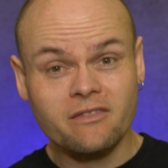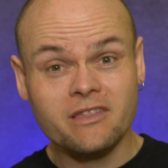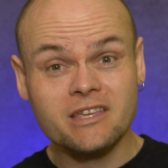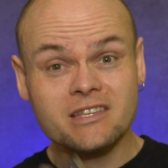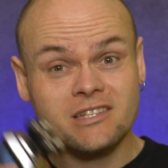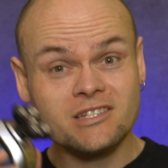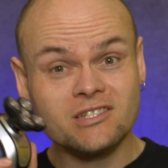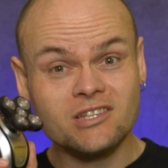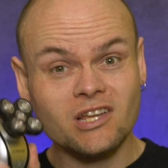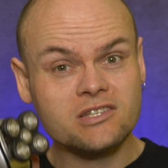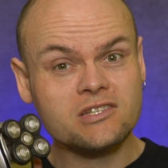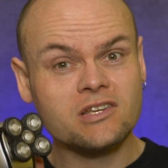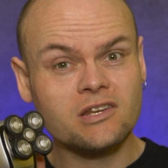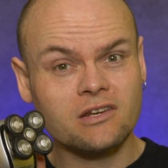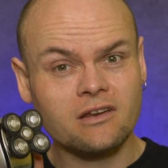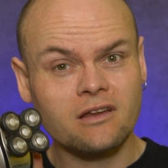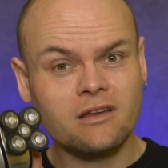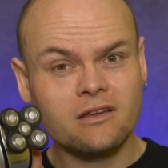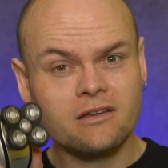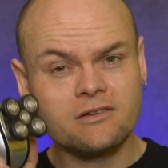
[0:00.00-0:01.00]
This
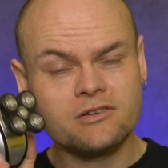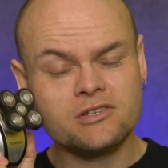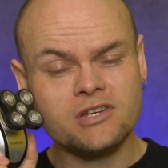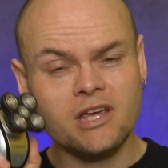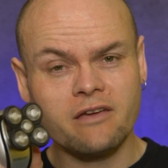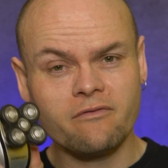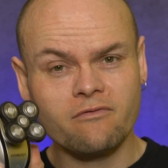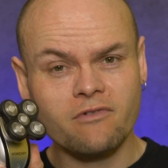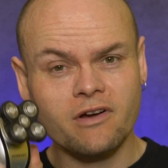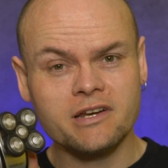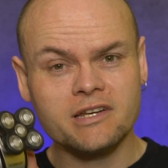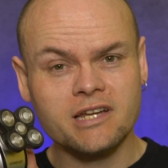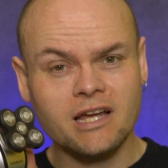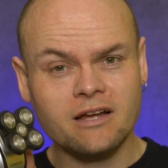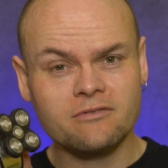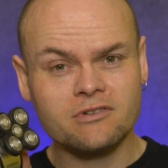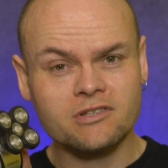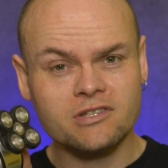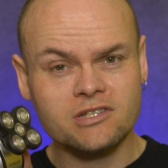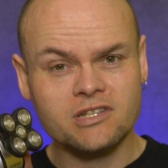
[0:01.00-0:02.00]
doesn't shave right
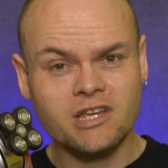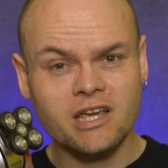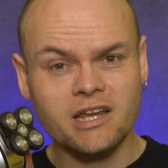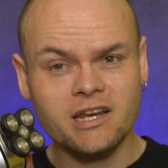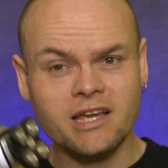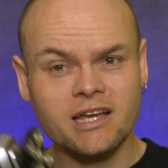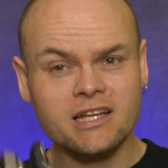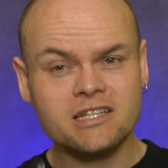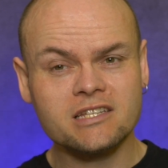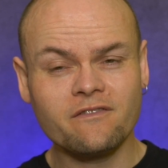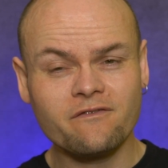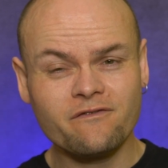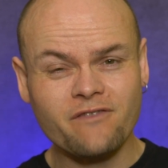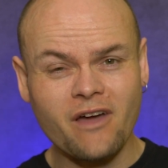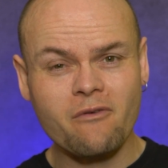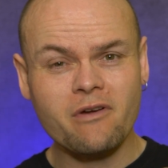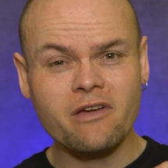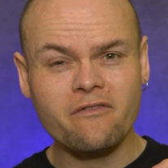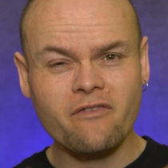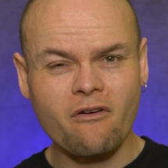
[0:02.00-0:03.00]
down to the skin. It's a
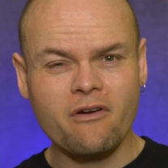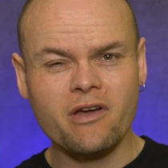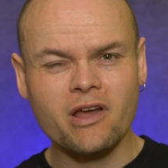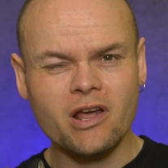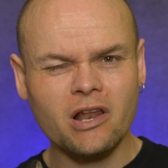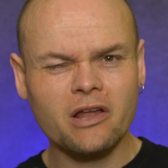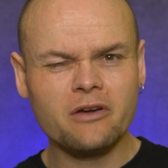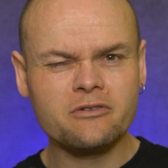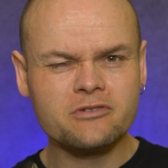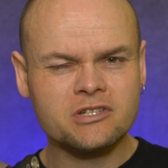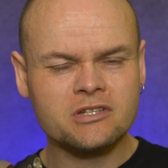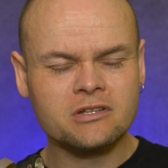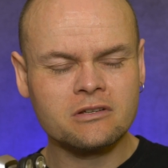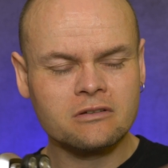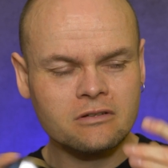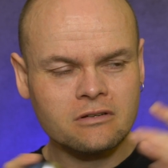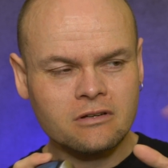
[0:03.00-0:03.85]
very, very close